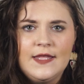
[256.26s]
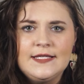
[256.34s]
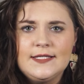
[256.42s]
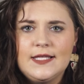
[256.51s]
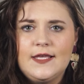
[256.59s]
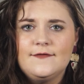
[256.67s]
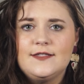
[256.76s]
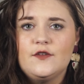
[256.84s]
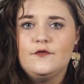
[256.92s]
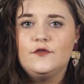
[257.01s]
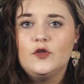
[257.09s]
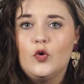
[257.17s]
This leaves the
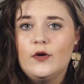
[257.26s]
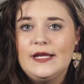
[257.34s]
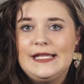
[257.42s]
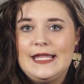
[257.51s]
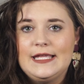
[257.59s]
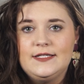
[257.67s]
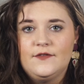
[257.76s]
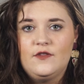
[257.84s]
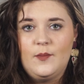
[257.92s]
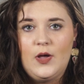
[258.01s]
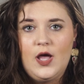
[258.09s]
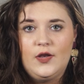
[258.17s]
fluorine end of
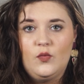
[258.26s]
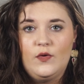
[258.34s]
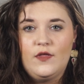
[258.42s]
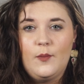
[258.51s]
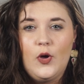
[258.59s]
the bond with a